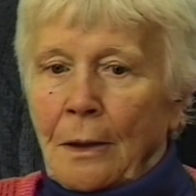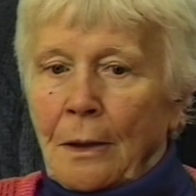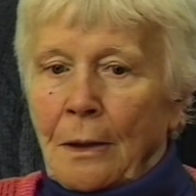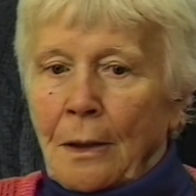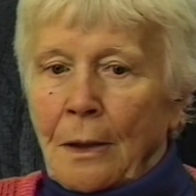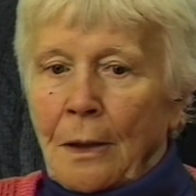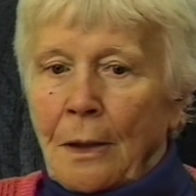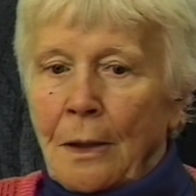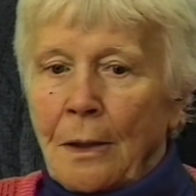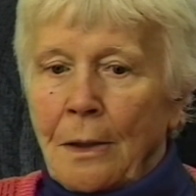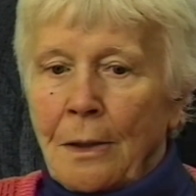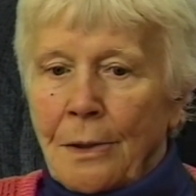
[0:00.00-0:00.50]

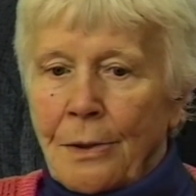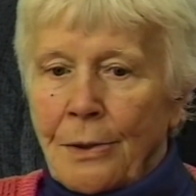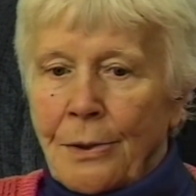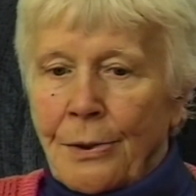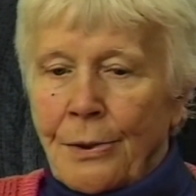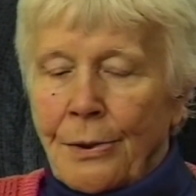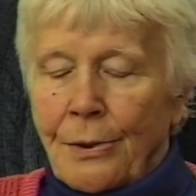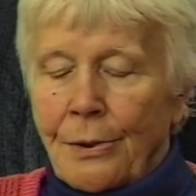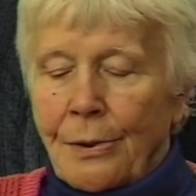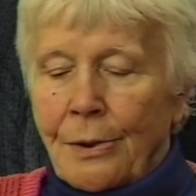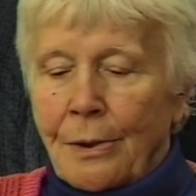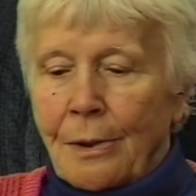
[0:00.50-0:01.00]

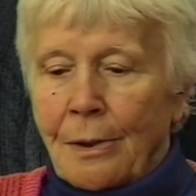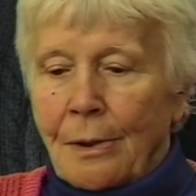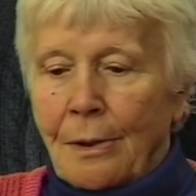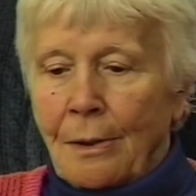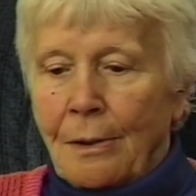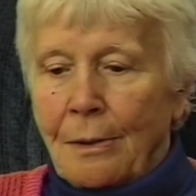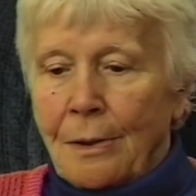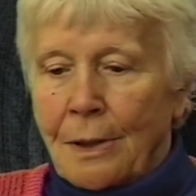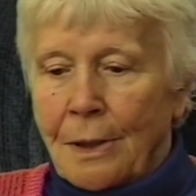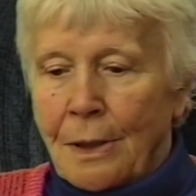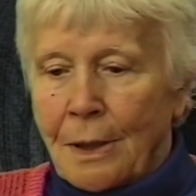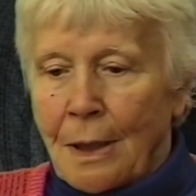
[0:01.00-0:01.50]
His
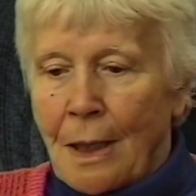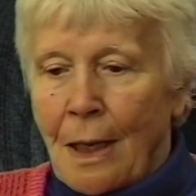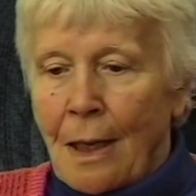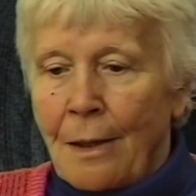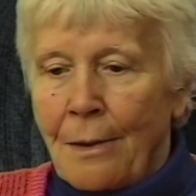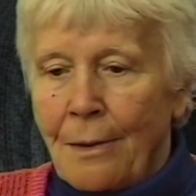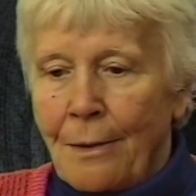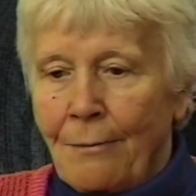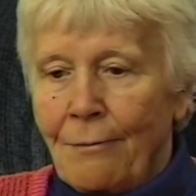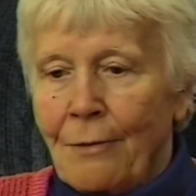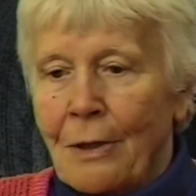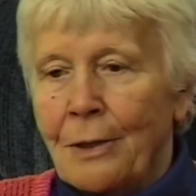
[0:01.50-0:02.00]

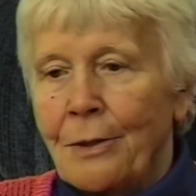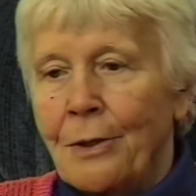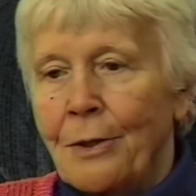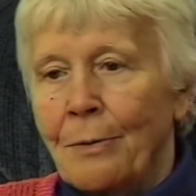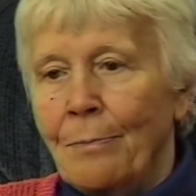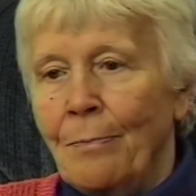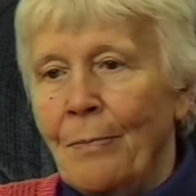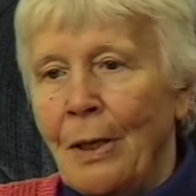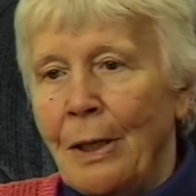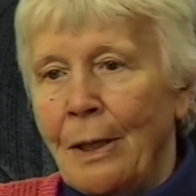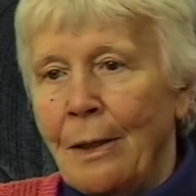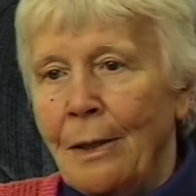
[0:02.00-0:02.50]
son was
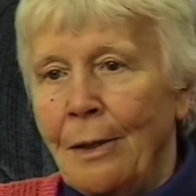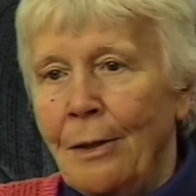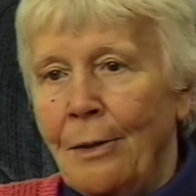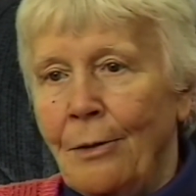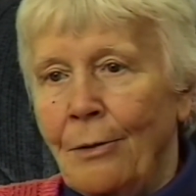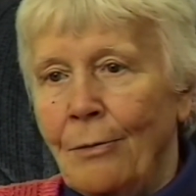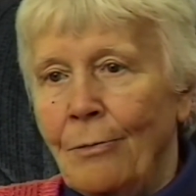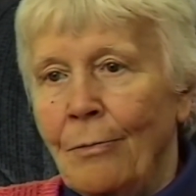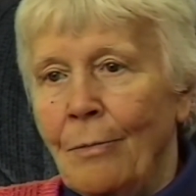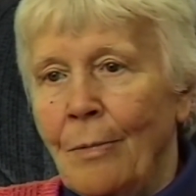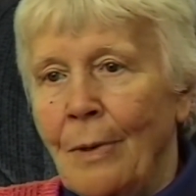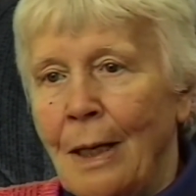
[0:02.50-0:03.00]
married
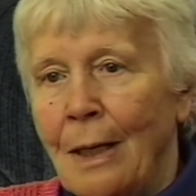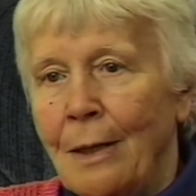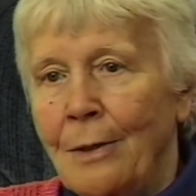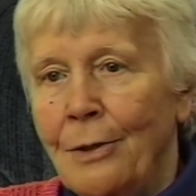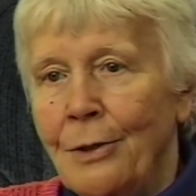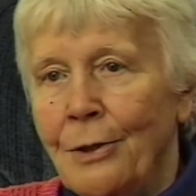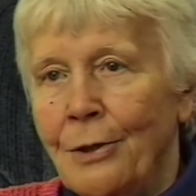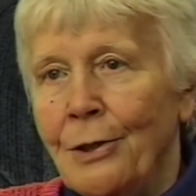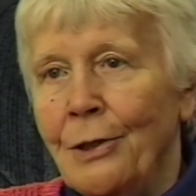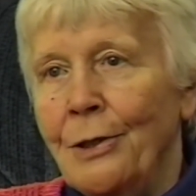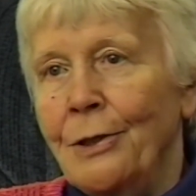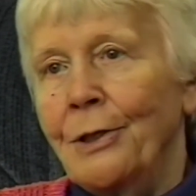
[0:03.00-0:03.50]
to my
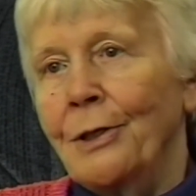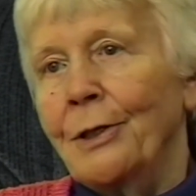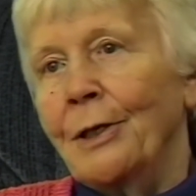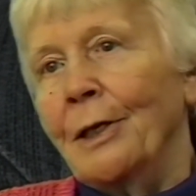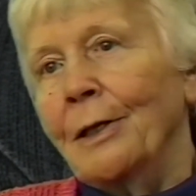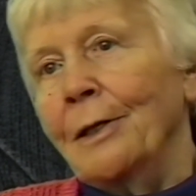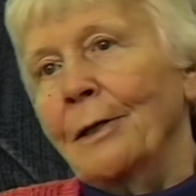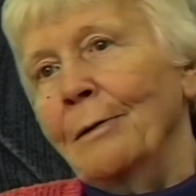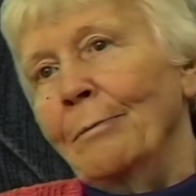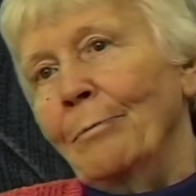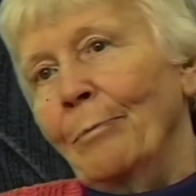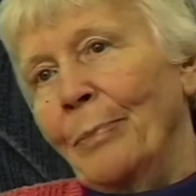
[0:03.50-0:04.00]

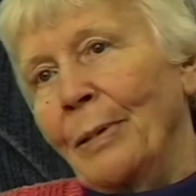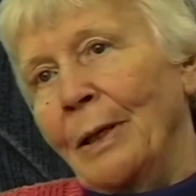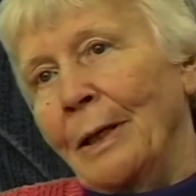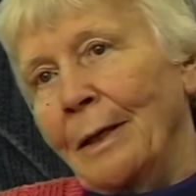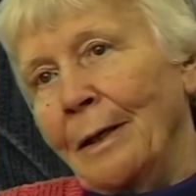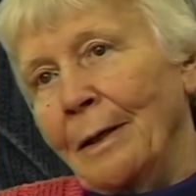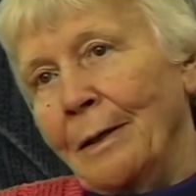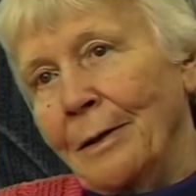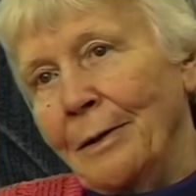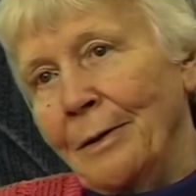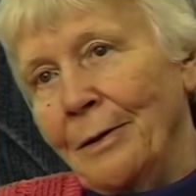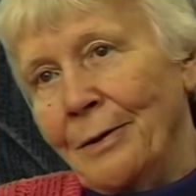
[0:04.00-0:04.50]
sister in
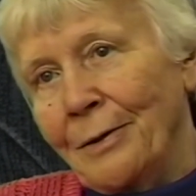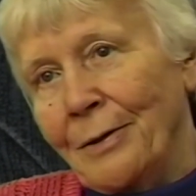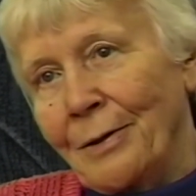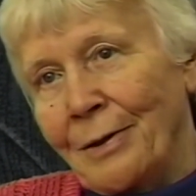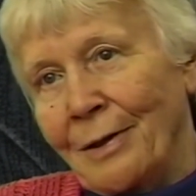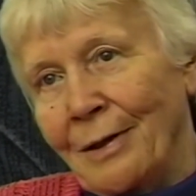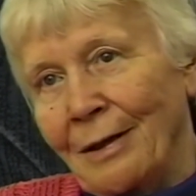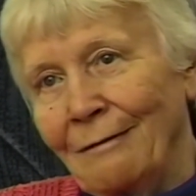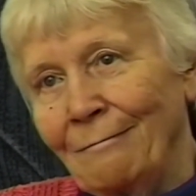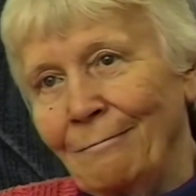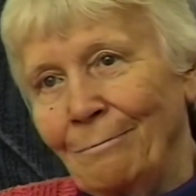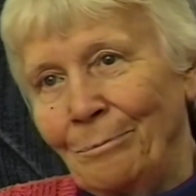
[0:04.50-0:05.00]

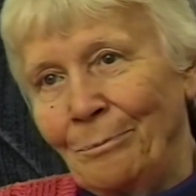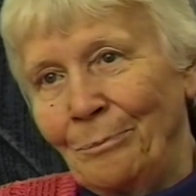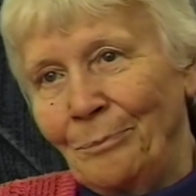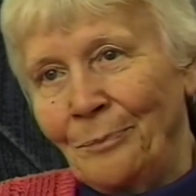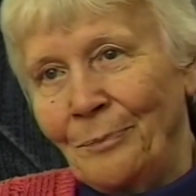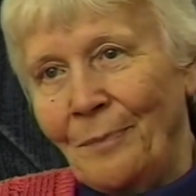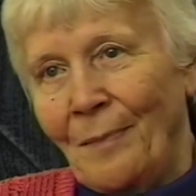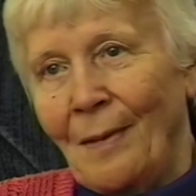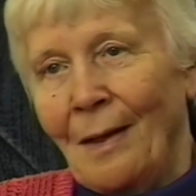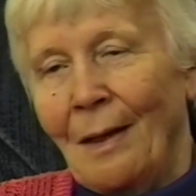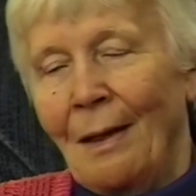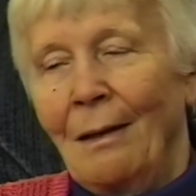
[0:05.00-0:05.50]
Paris,
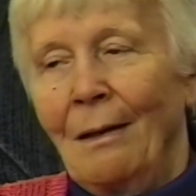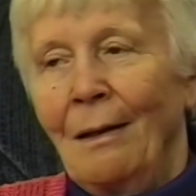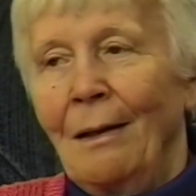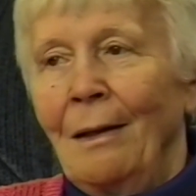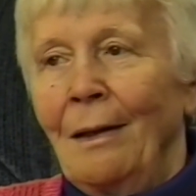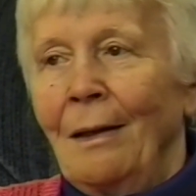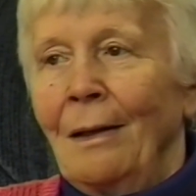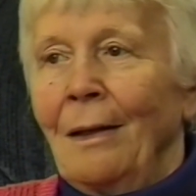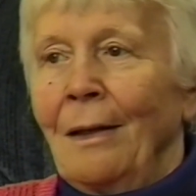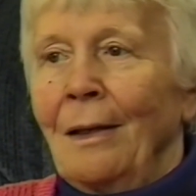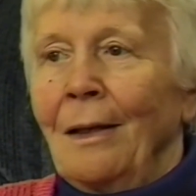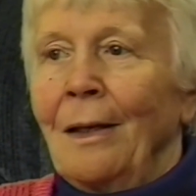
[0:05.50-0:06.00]

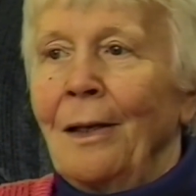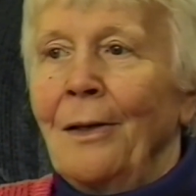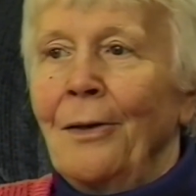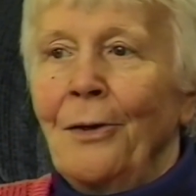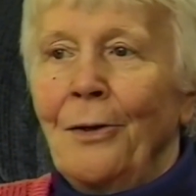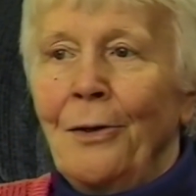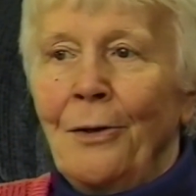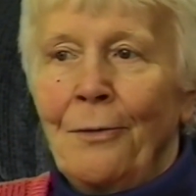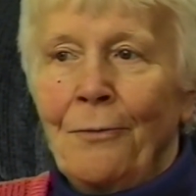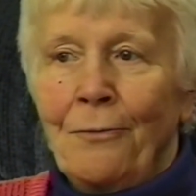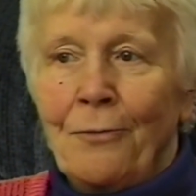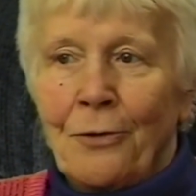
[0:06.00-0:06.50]
and
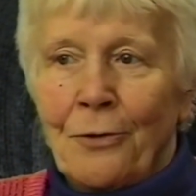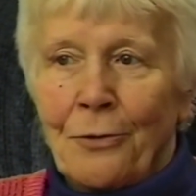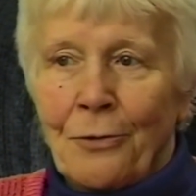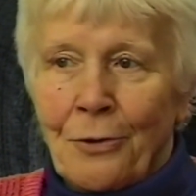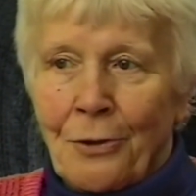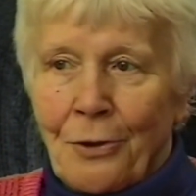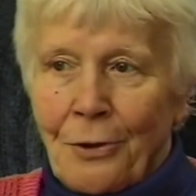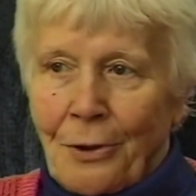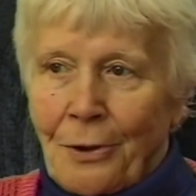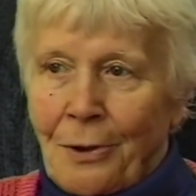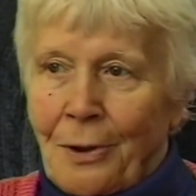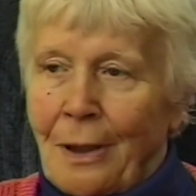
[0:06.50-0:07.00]
he
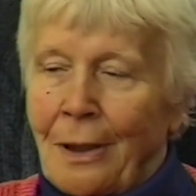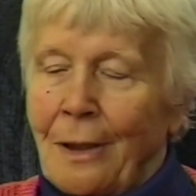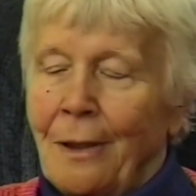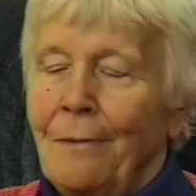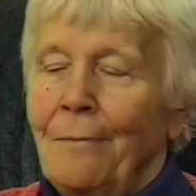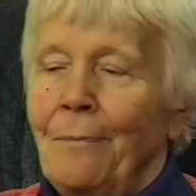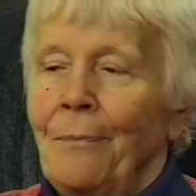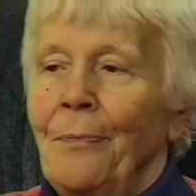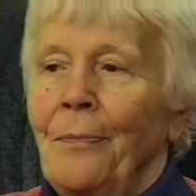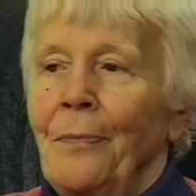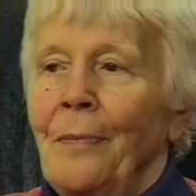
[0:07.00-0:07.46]
worked there.